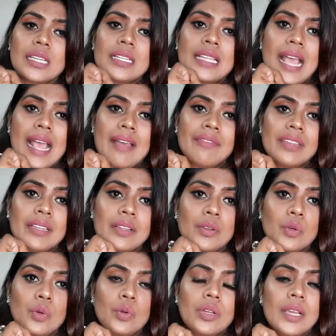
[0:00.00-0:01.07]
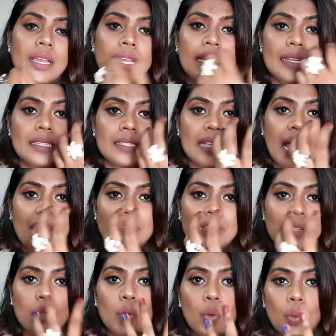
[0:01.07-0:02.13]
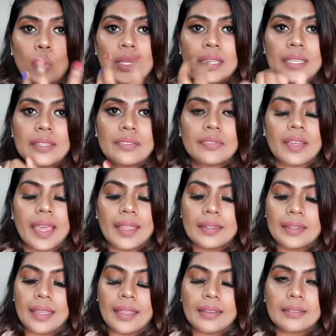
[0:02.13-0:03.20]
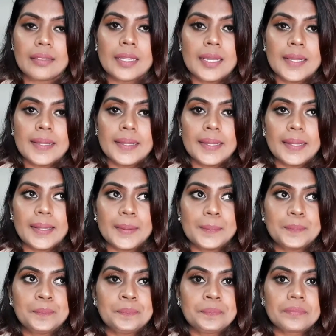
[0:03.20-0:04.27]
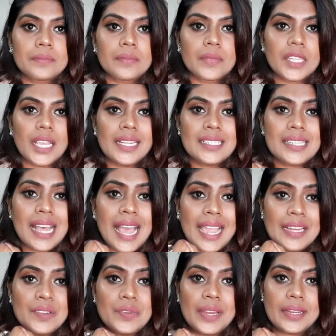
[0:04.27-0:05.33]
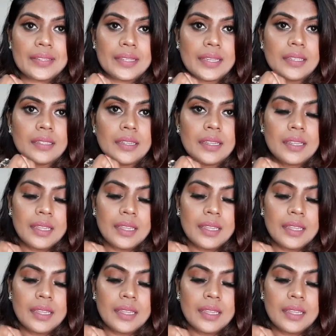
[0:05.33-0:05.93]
having a cooling effect and it's hydrating.